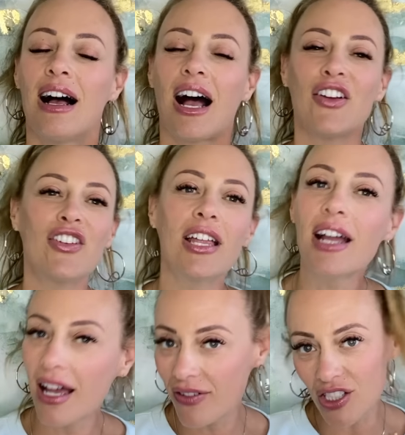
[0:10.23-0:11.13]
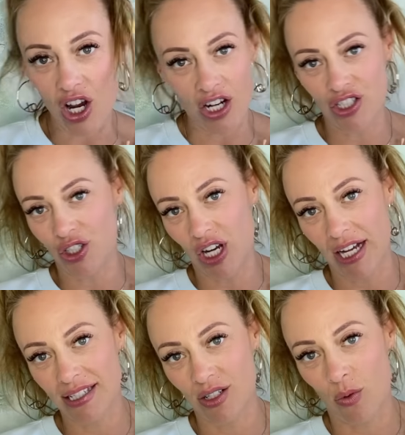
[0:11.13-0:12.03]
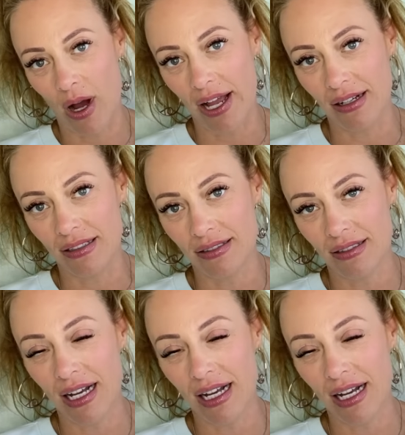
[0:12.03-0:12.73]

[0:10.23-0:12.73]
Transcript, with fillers: I feel like I haven't talked to you guys in a while.